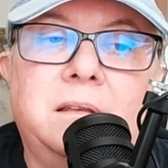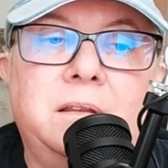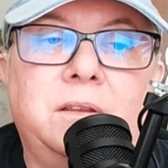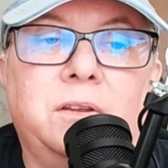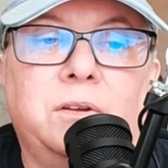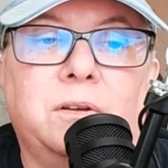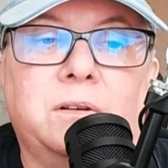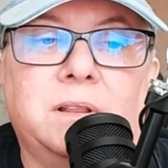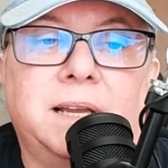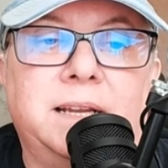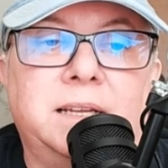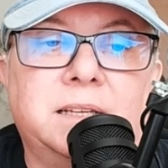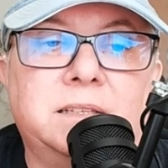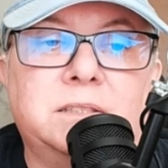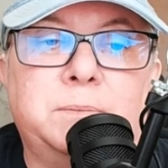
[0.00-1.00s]
know, like
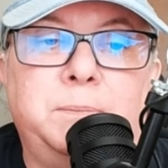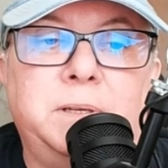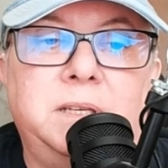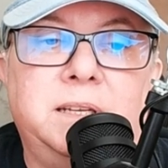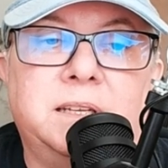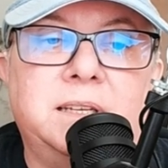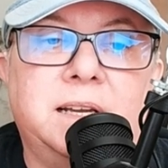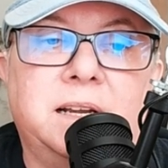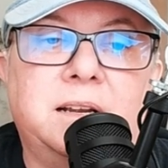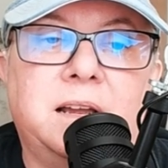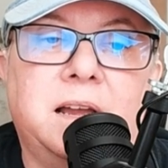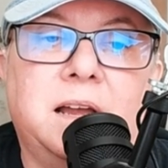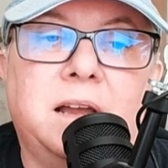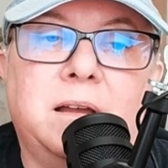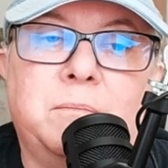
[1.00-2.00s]

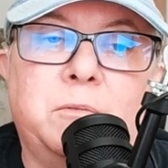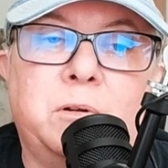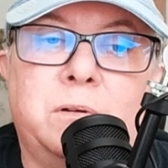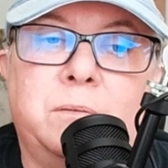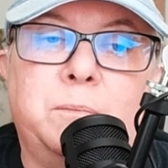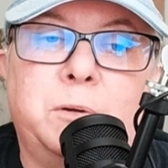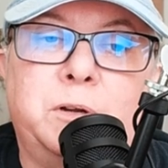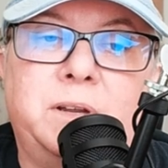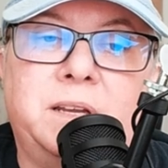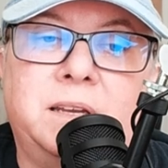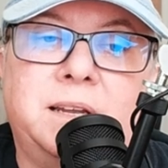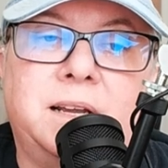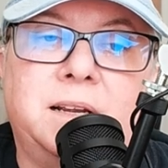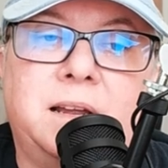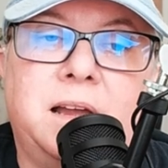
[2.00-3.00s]
Expedia.com or
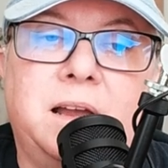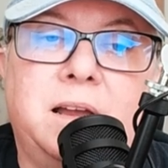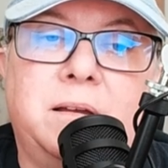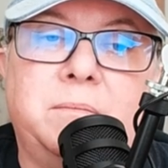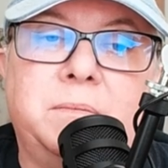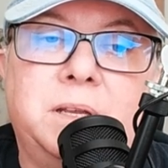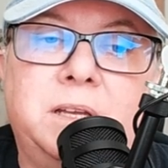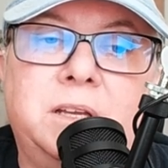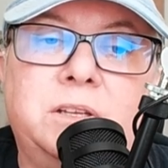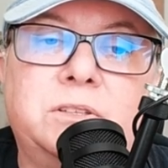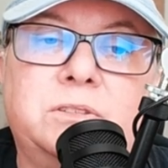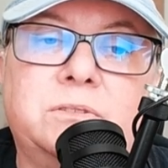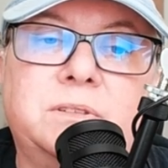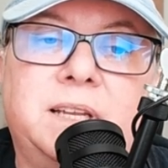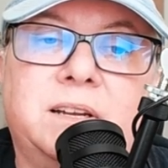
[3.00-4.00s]
Booking.com
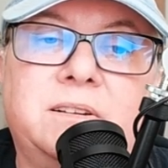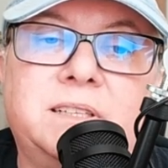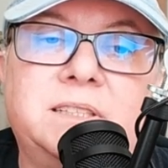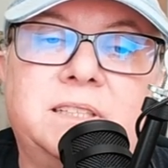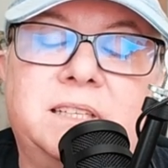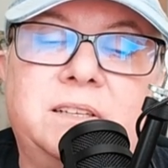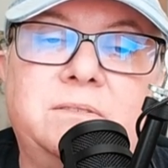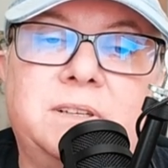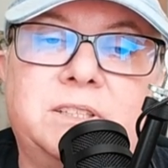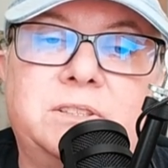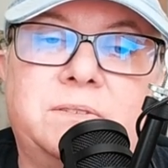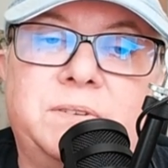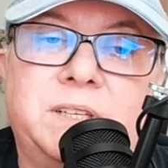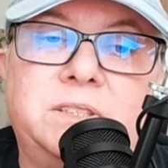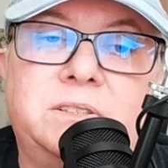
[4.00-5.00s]
to guarantee
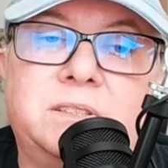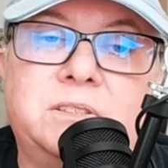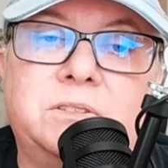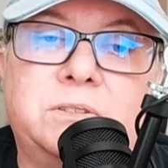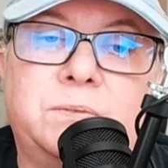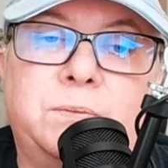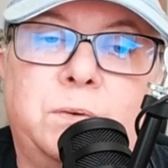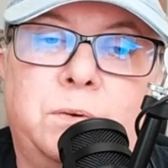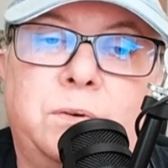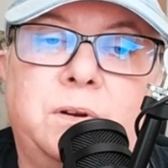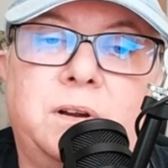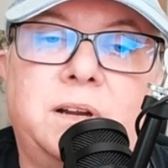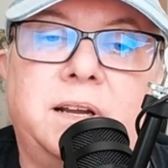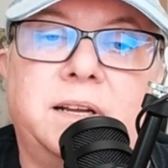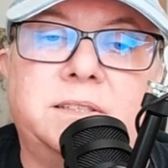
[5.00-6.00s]
reservations
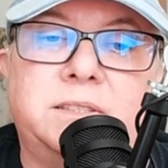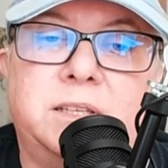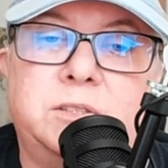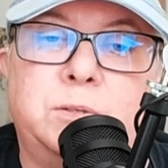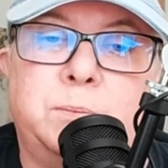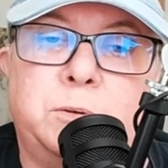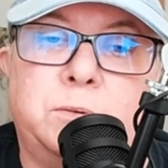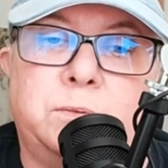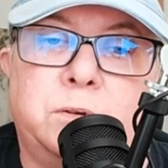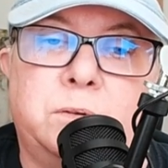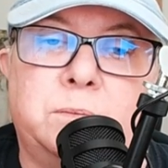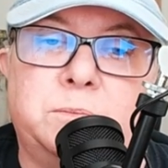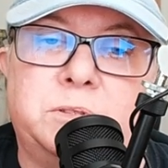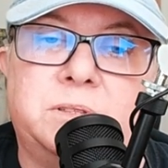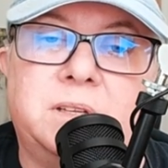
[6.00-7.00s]
for accessible
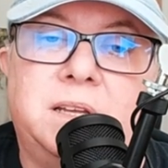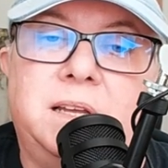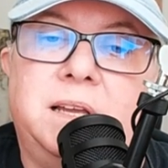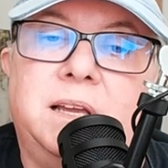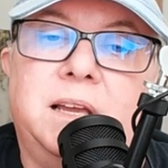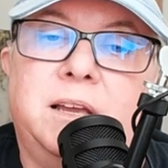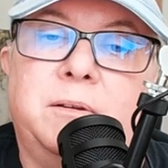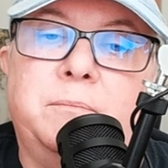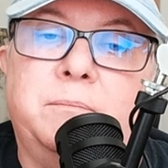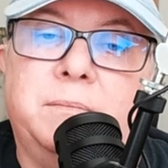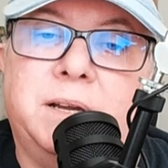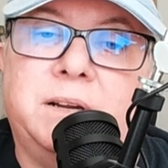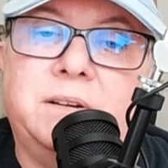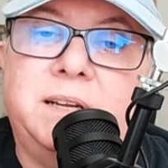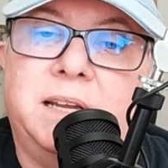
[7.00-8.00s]
rooms at
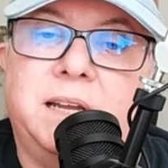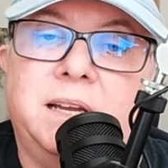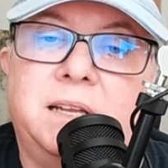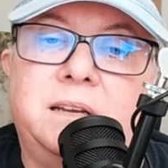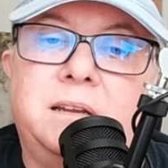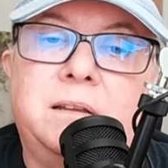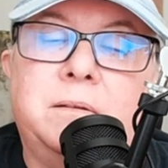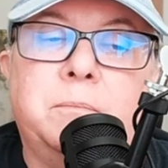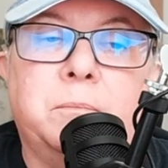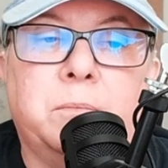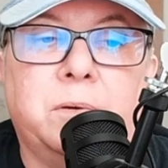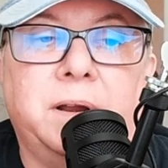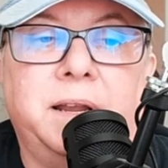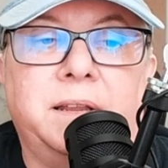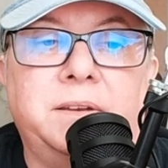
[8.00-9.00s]

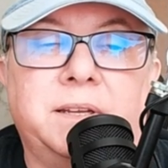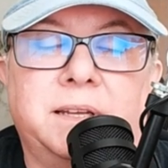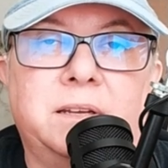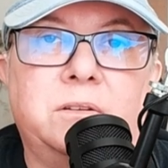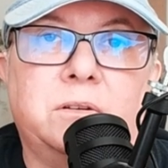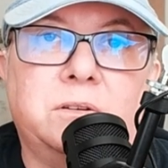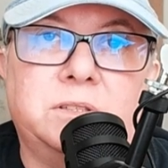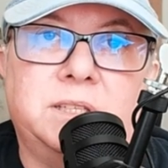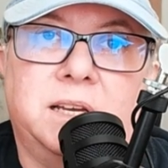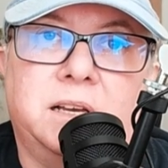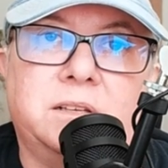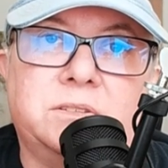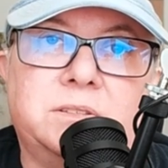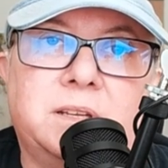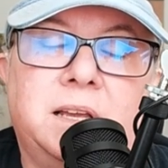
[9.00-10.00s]
Marriott-branded
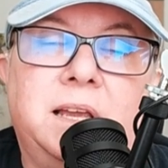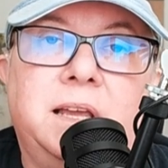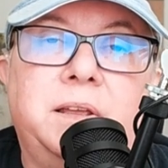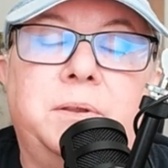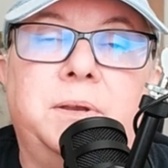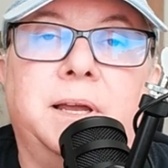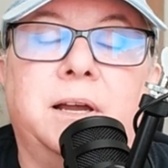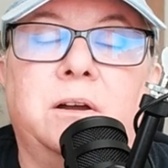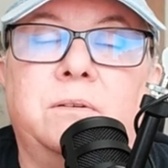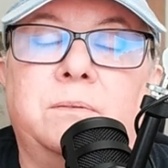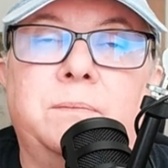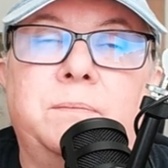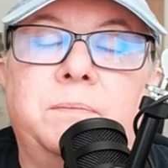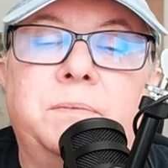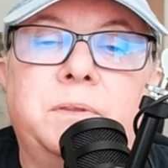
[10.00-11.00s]
hotels. Now,
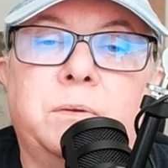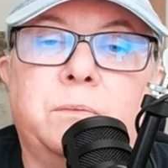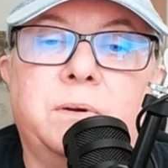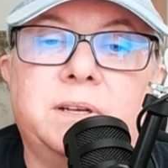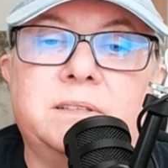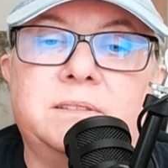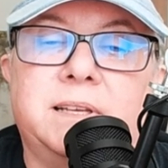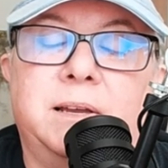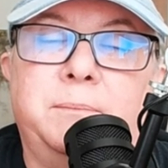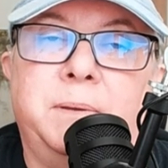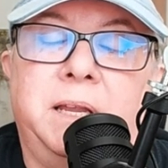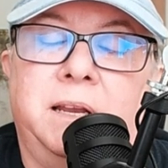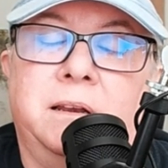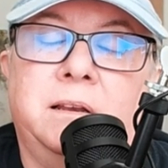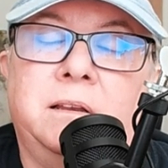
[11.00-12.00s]
what does that
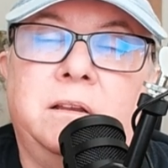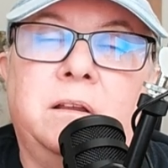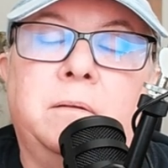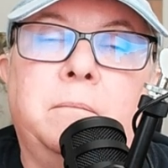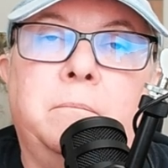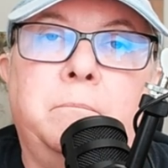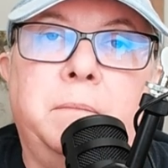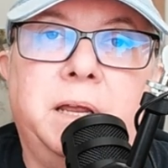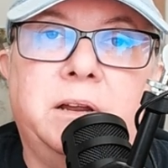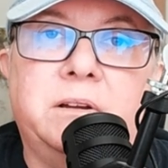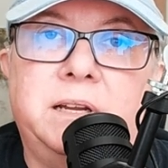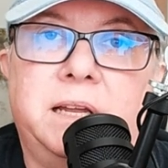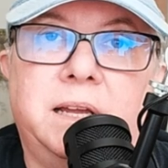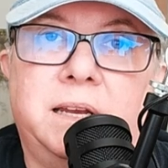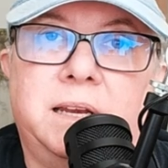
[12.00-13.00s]
mean?
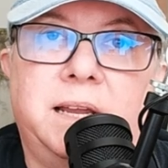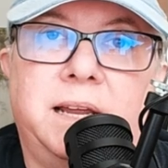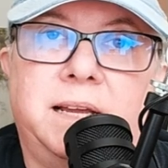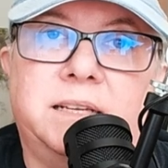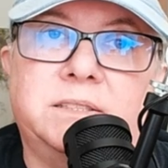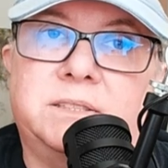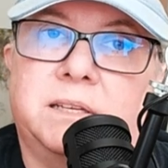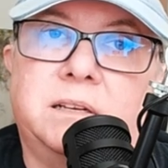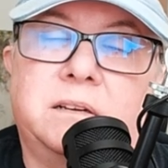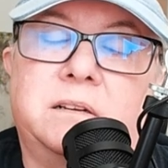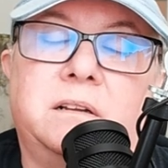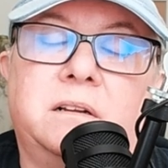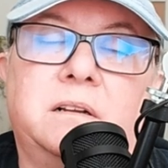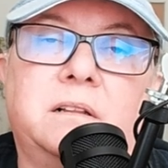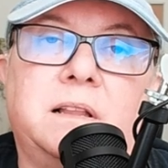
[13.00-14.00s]
Marriott has a
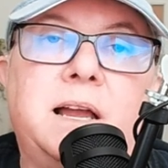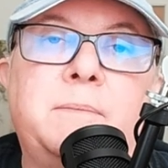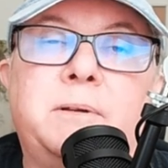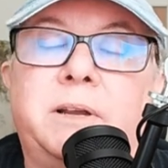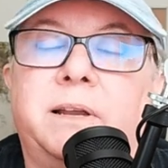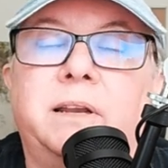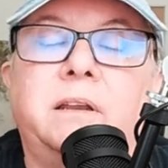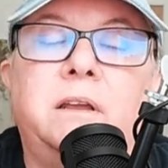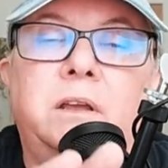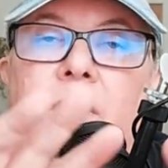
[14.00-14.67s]
conglomerate